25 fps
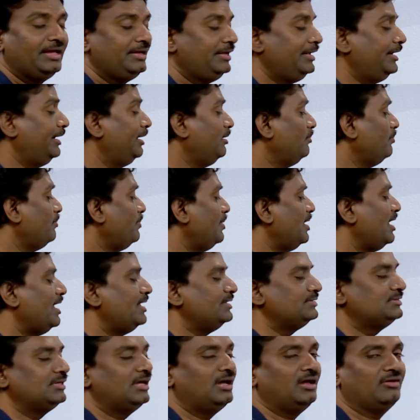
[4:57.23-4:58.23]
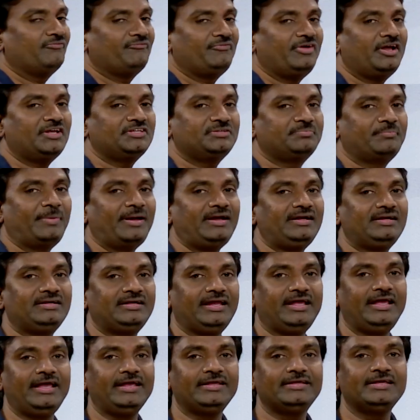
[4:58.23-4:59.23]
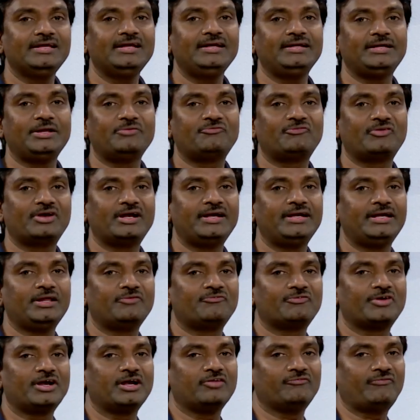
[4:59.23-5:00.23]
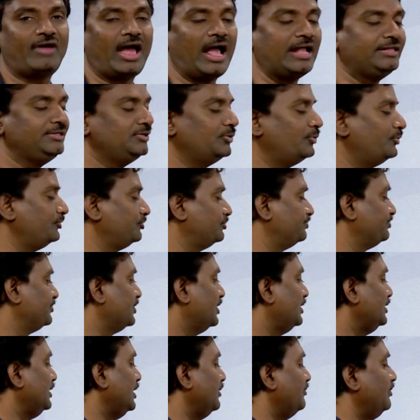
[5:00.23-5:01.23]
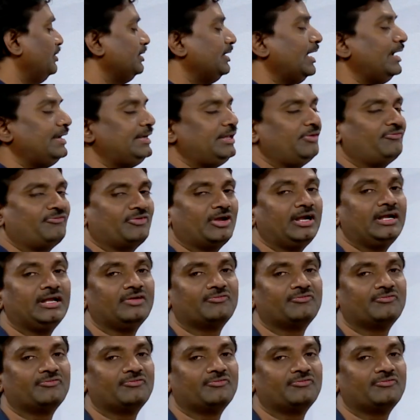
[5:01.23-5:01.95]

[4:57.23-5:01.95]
In place of x, by taking different values, you will get different